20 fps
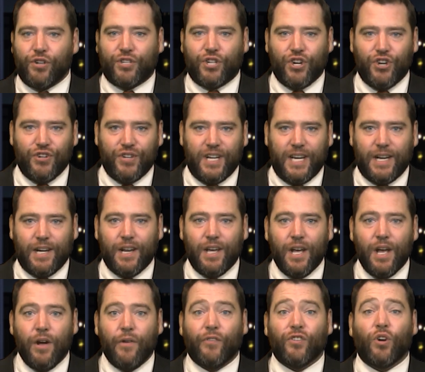turned in
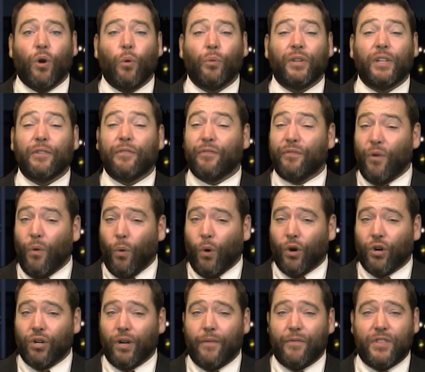for only
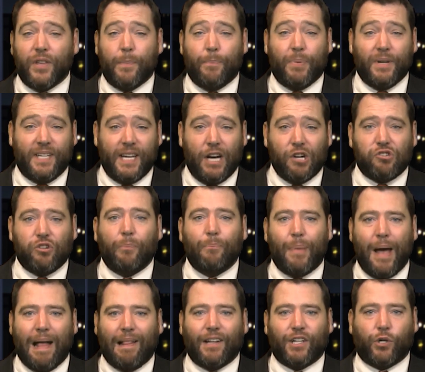four of the potential
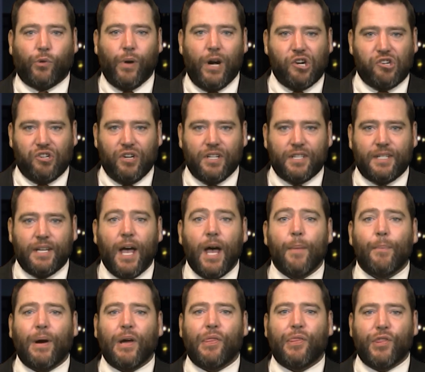ballot questions
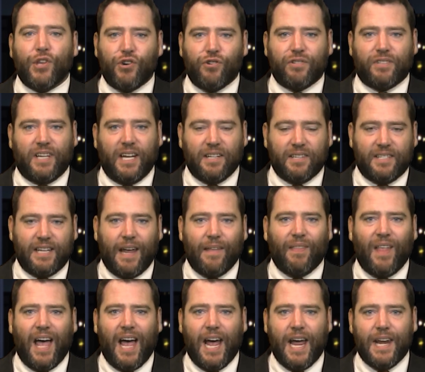by Thursday's
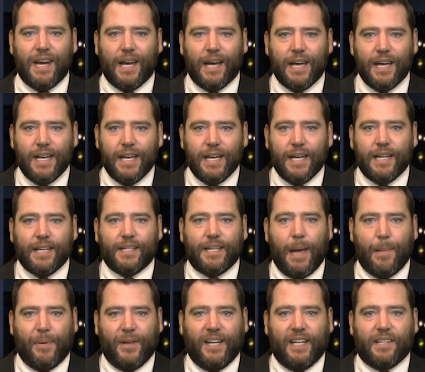deadline.
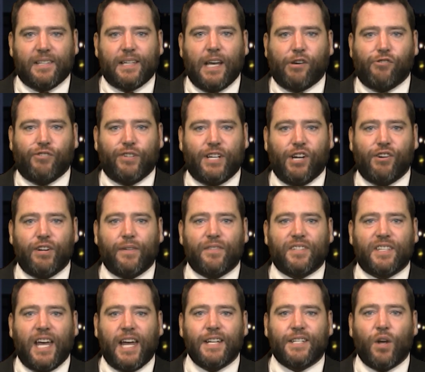Deputy Secretary of
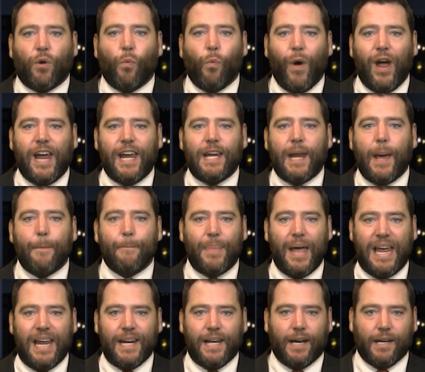State Wayne
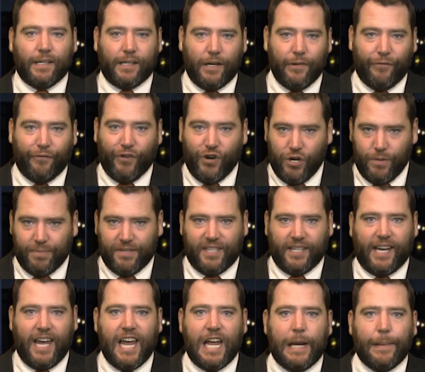Bena confirms to
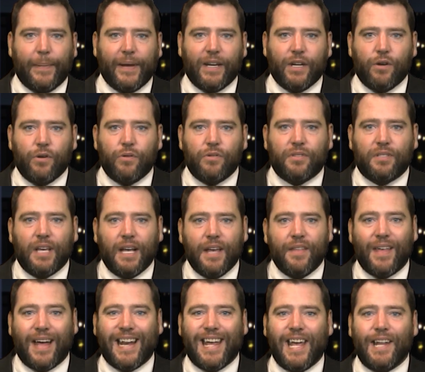KNB News
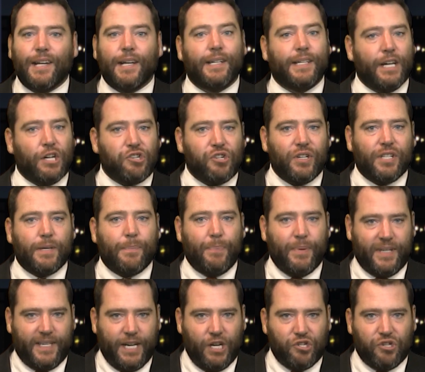that in addition to
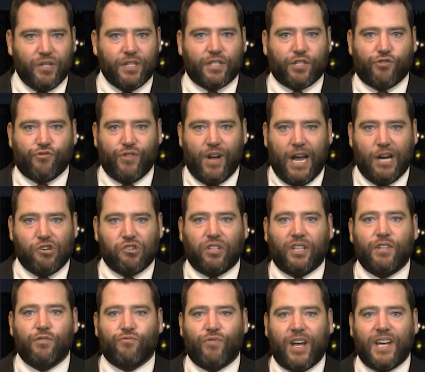petitions
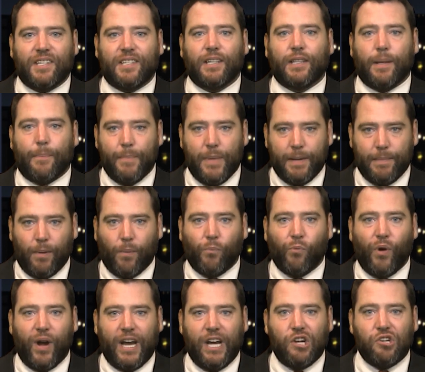gradually raising the minimum
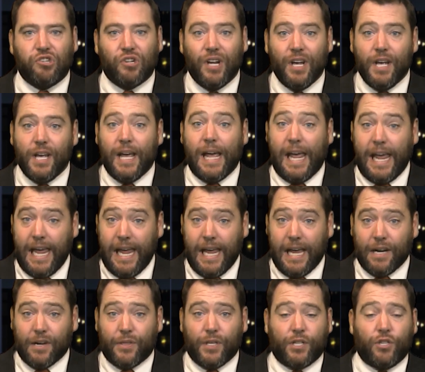wage
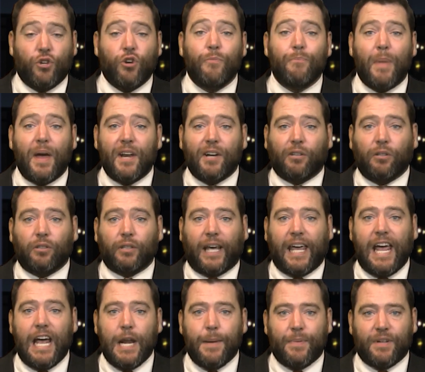and the two medical
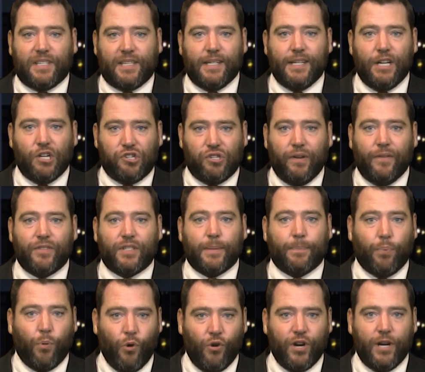cannabis initiatives
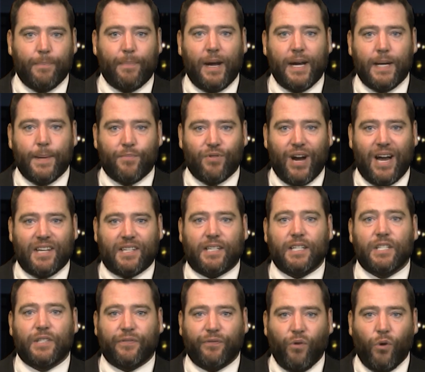supported by
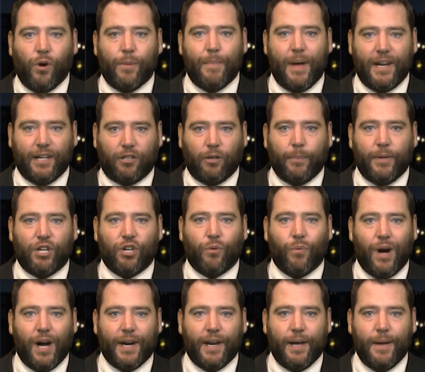Nebraskans for medical
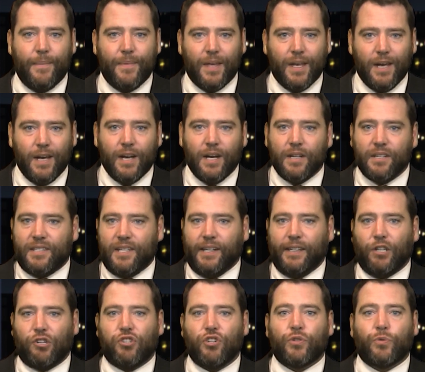marijuana,
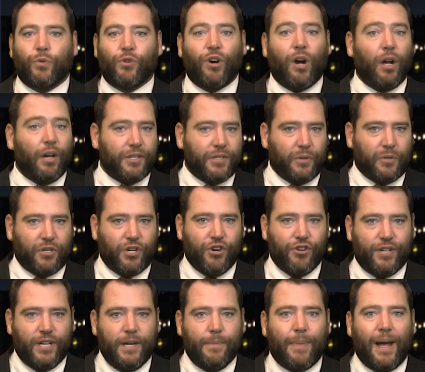signatures were also
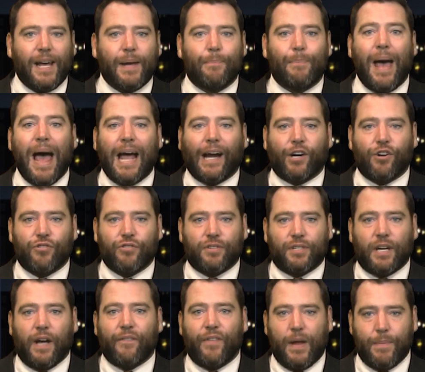turned in by backers
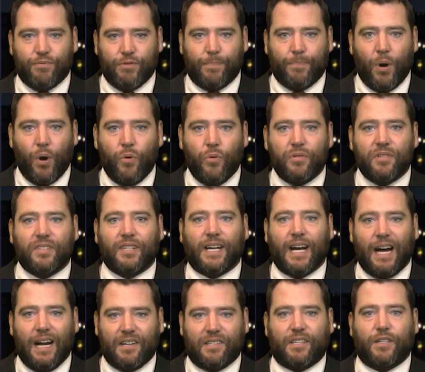of a proposed
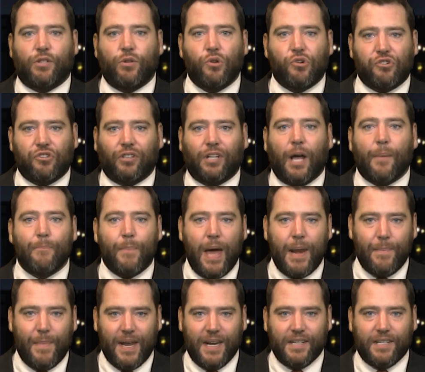constitutional
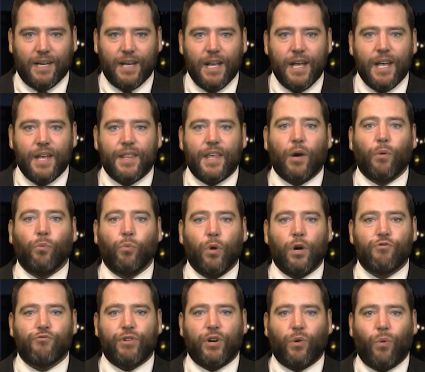amendment that
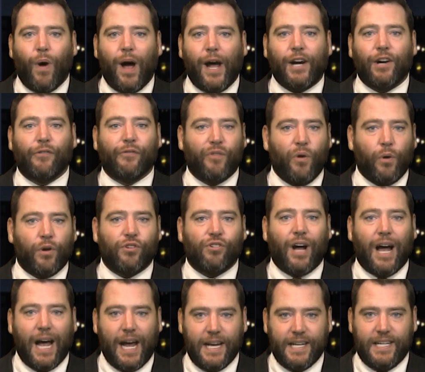would require voter
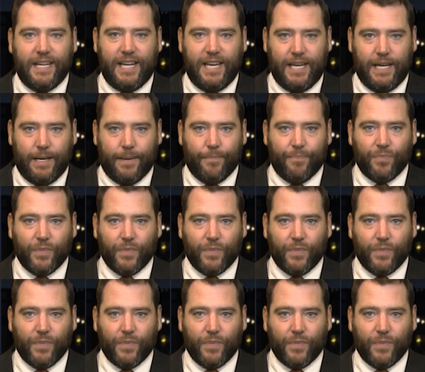ID.